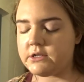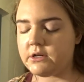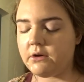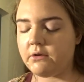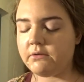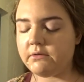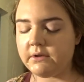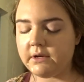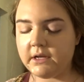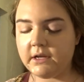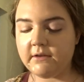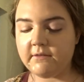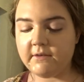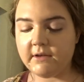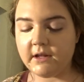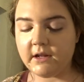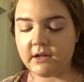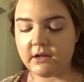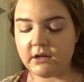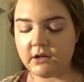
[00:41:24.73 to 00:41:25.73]
Don't
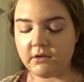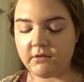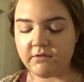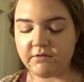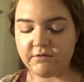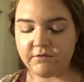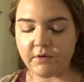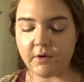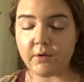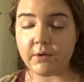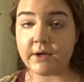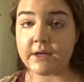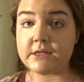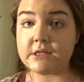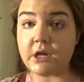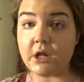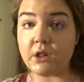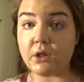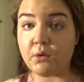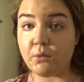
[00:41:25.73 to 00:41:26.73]
even
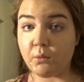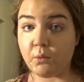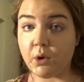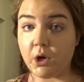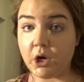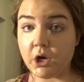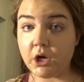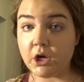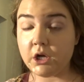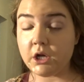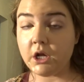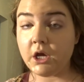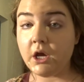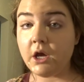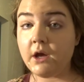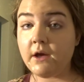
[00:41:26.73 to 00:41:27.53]
focus on the word.